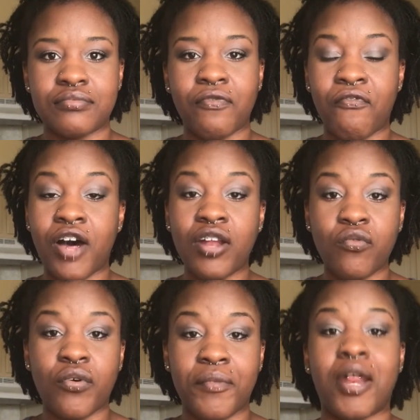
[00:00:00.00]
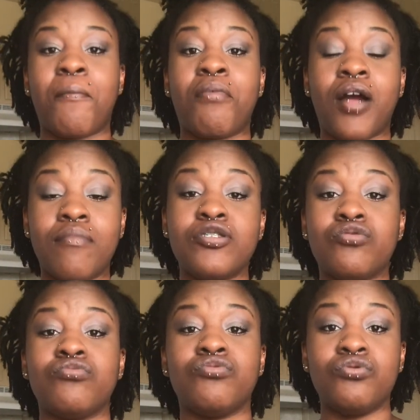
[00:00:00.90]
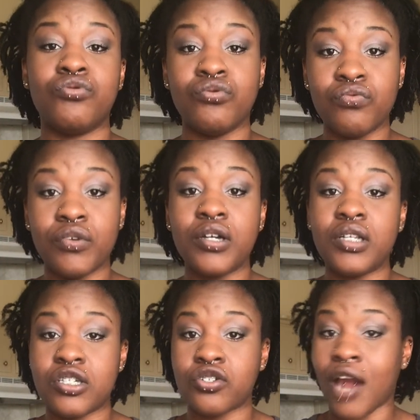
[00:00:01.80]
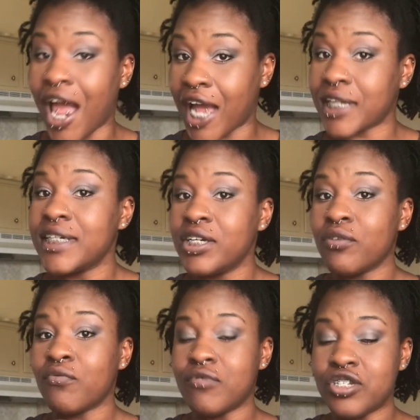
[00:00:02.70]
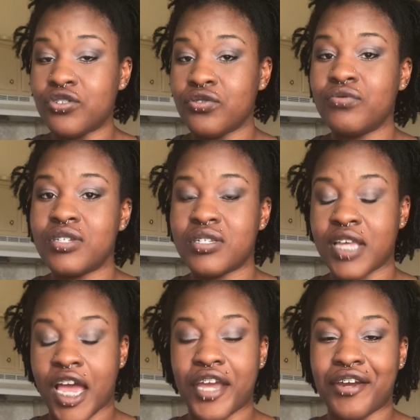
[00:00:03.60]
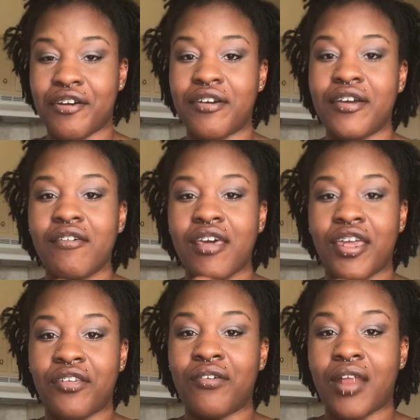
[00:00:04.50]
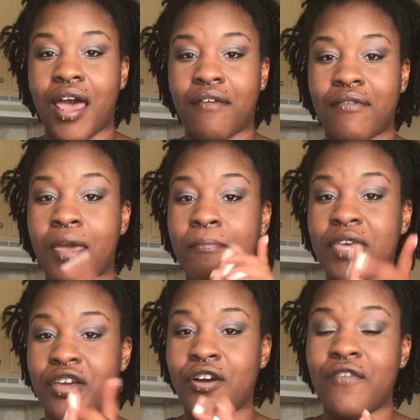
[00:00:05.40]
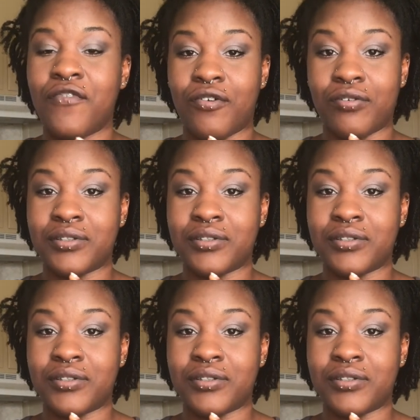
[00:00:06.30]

Follow them, and I promise you, you will attract what you desire in your life. And be careful.